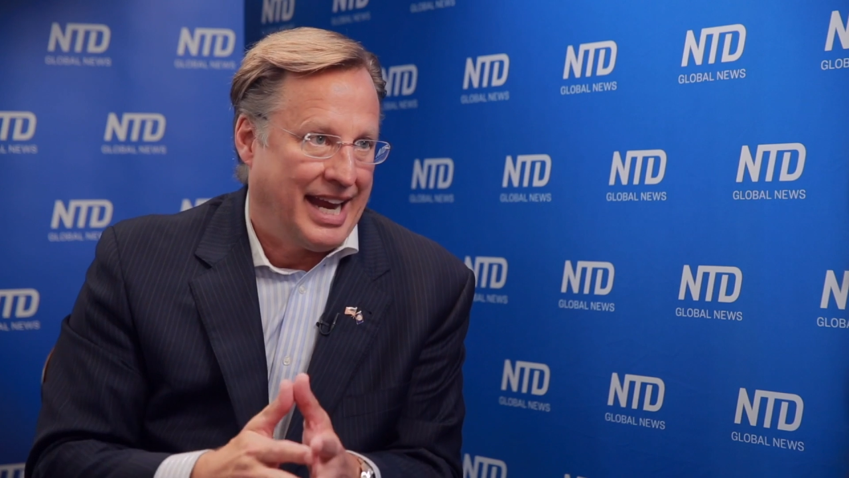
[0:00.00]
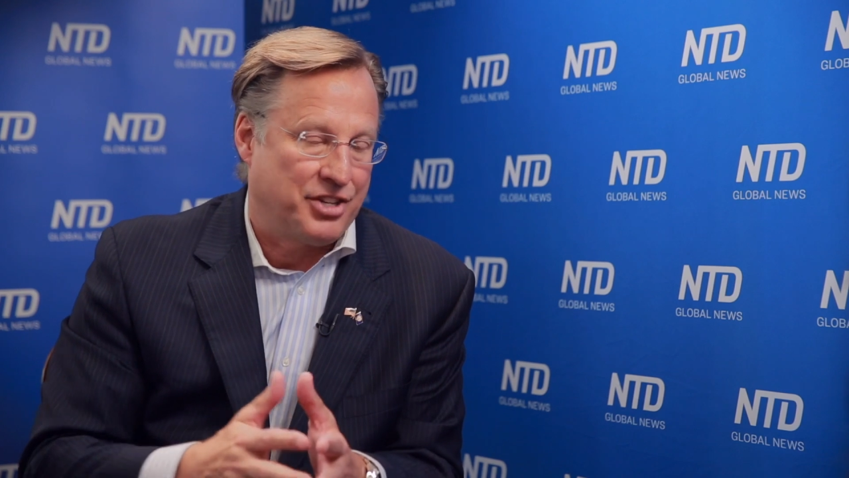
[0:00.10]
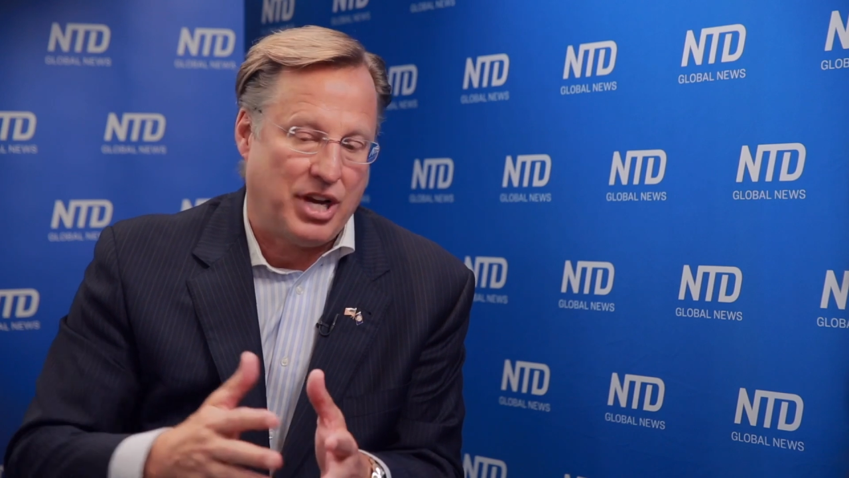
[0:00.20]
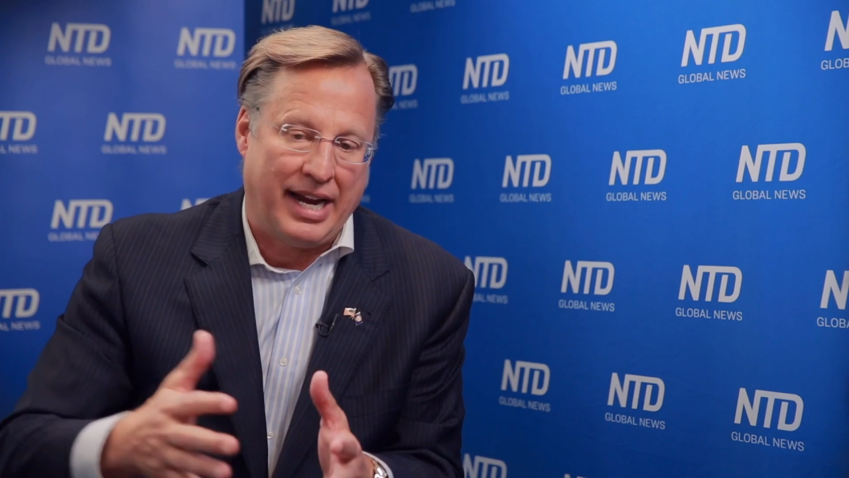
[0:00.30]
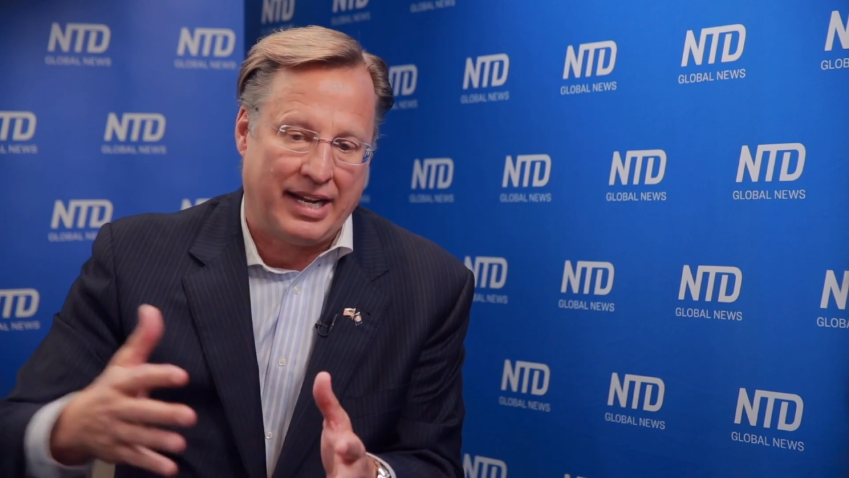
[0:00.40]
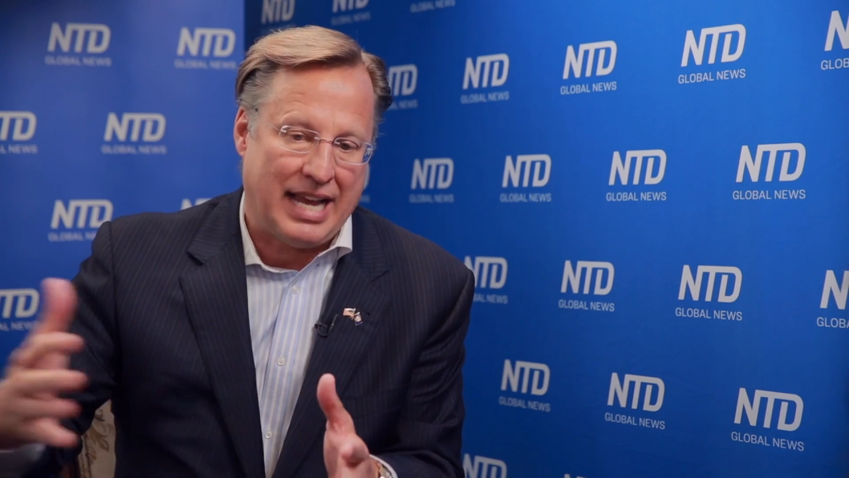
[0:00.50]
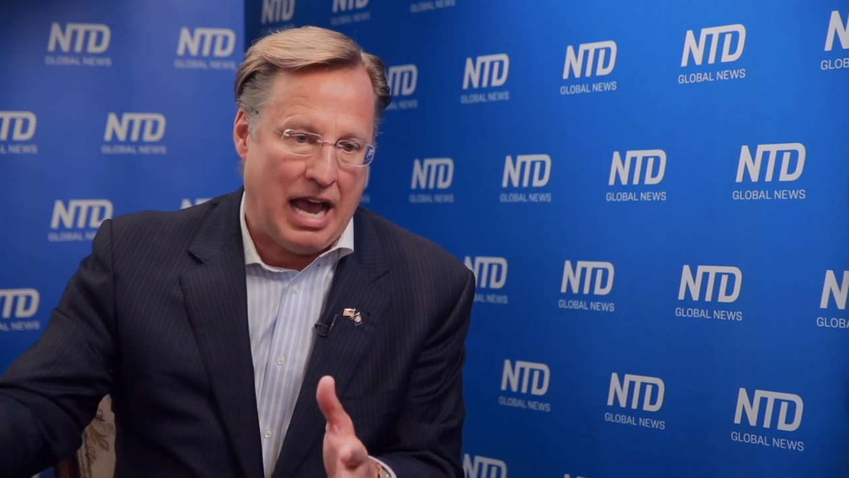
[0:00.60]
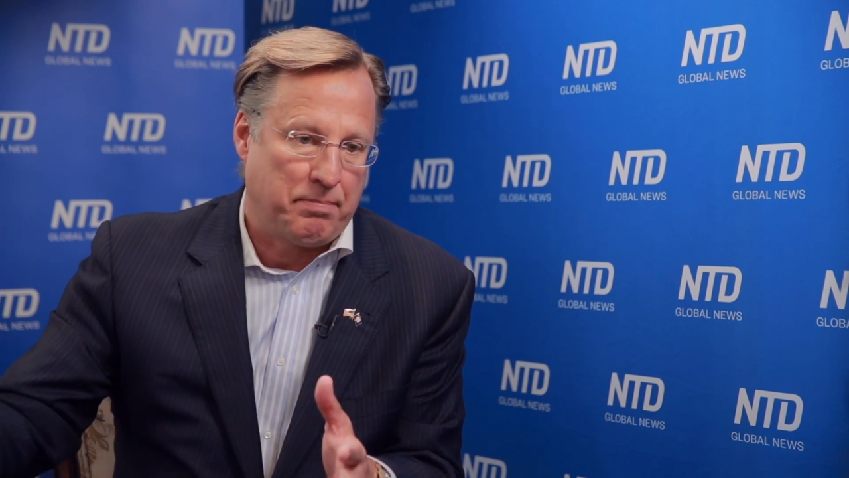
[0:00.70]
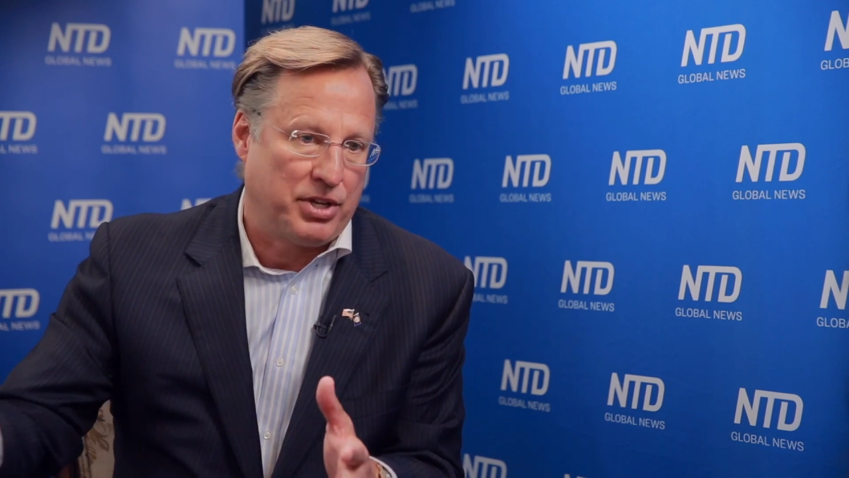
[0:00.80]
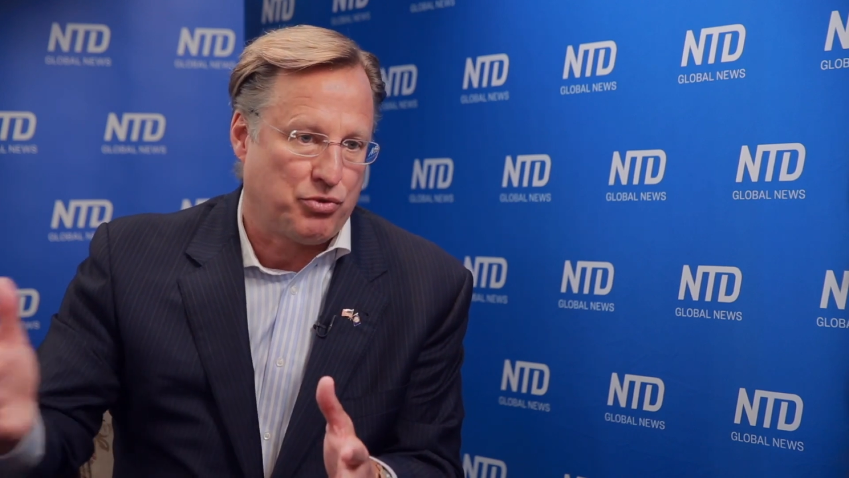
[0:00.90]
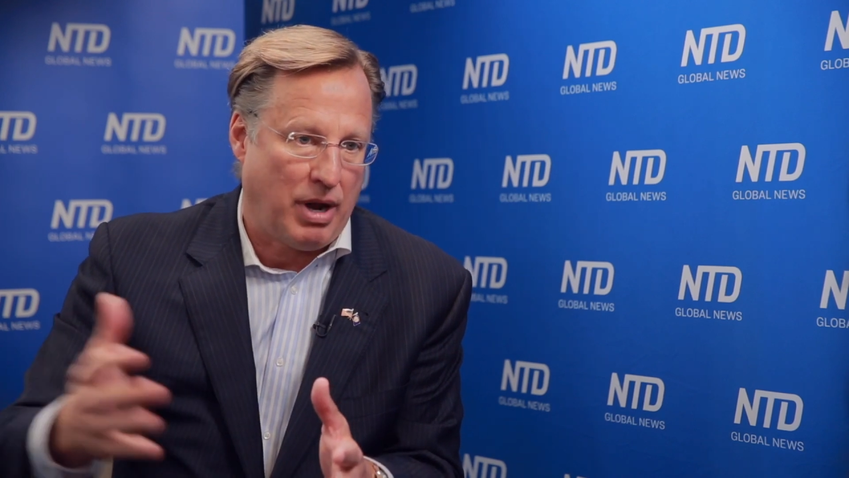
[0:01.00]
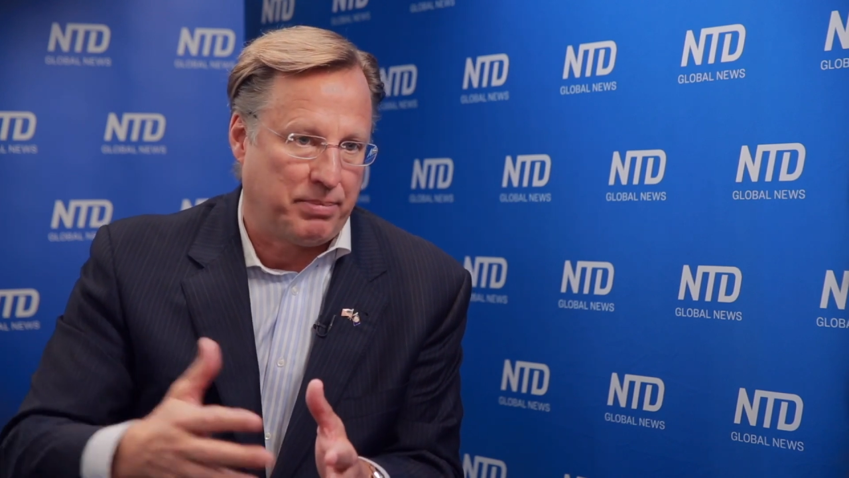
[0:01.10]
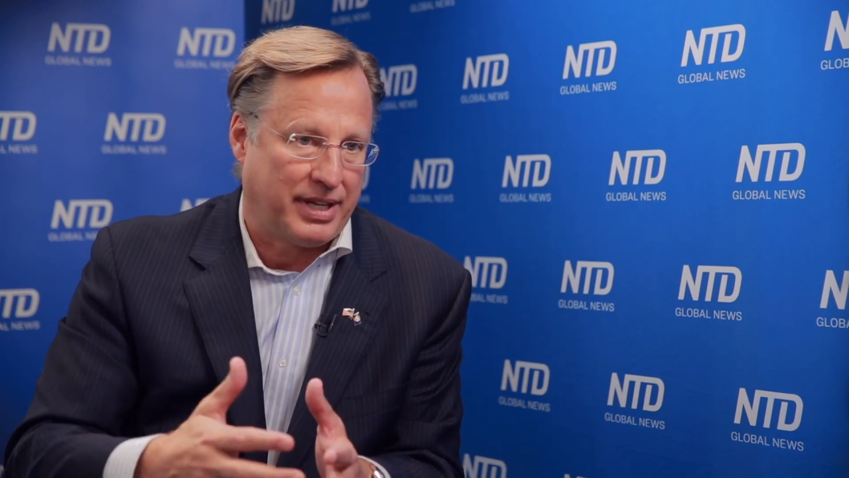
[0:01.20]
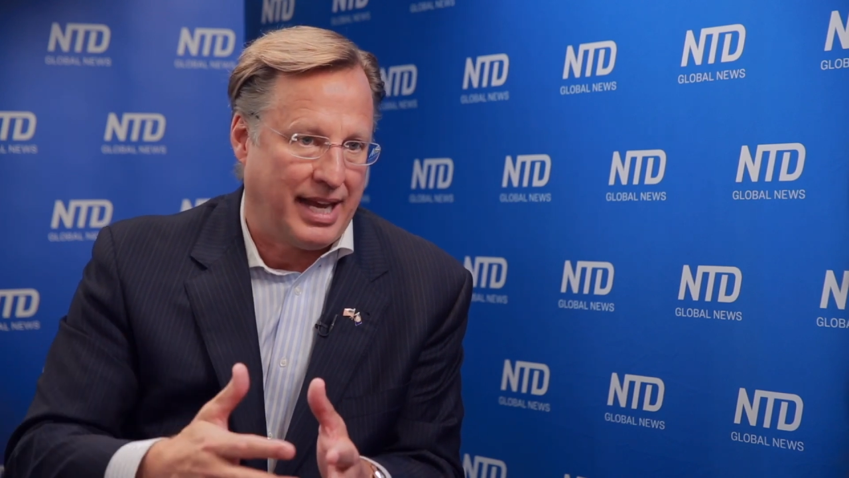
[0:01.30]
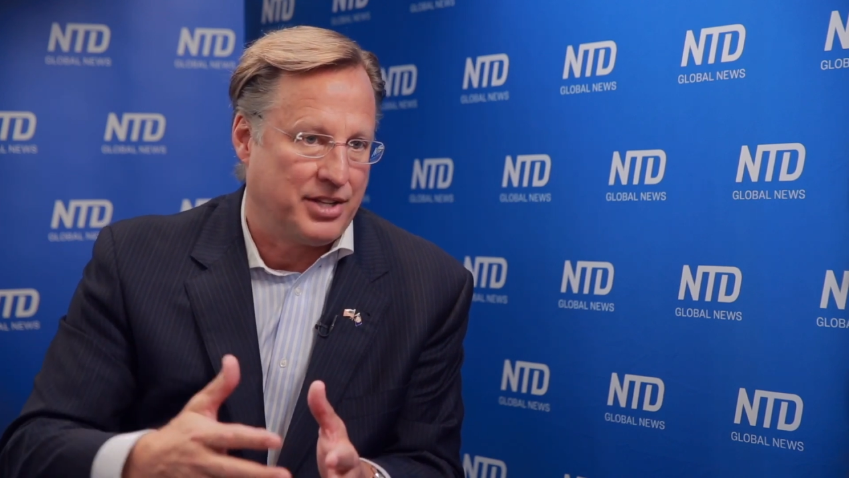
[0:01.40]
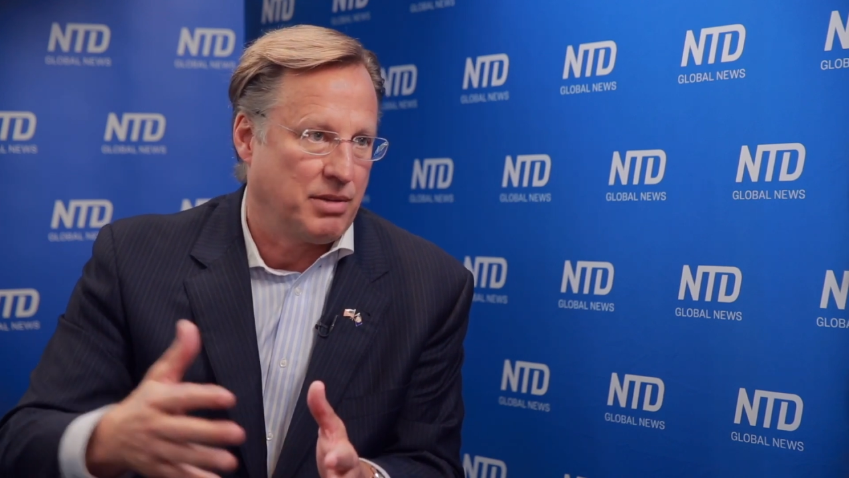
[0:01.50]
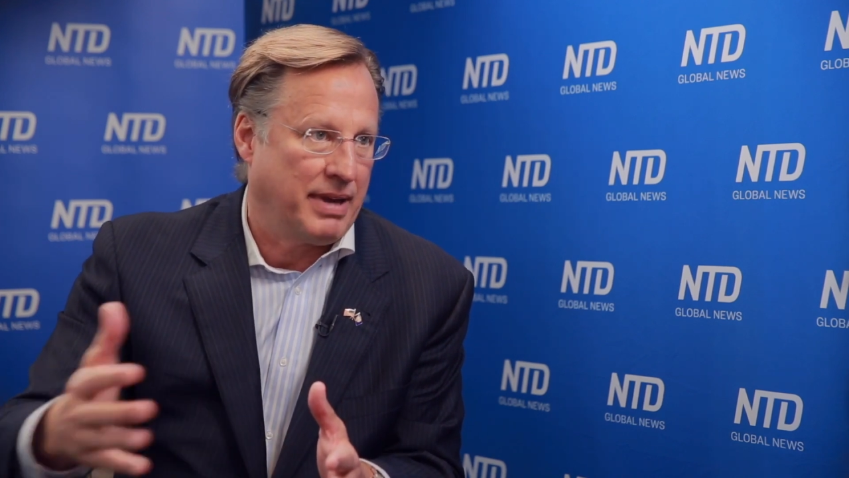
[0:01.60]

and China copies, replicates it,